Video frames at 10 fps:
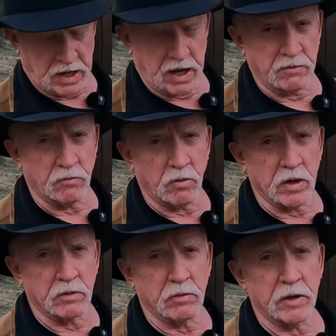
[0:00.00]
I've
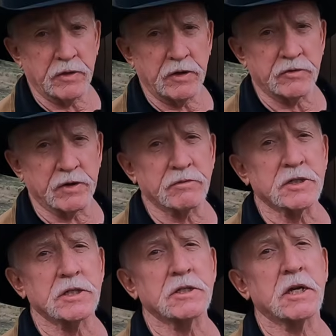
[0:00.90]
wanted one of these ever
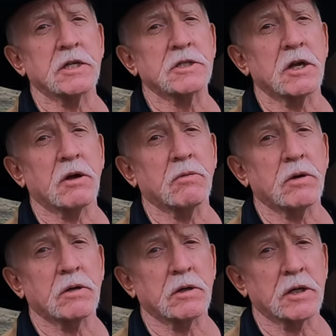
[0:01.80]
since I saw
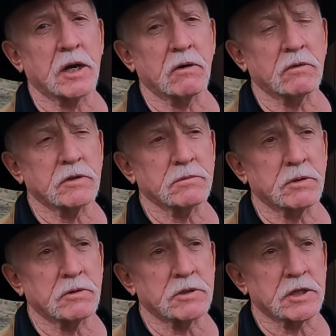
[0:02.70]
one on Carolyn's
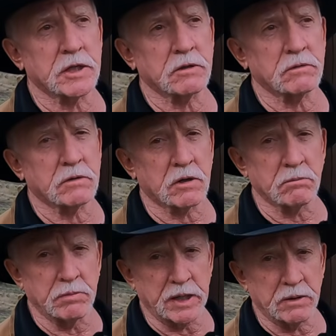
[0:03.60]
motorcycle,
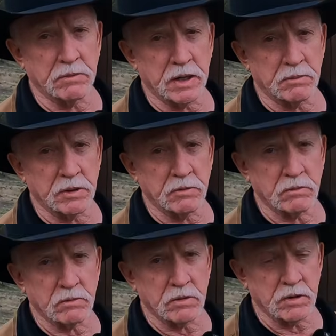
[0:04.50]
her BMW,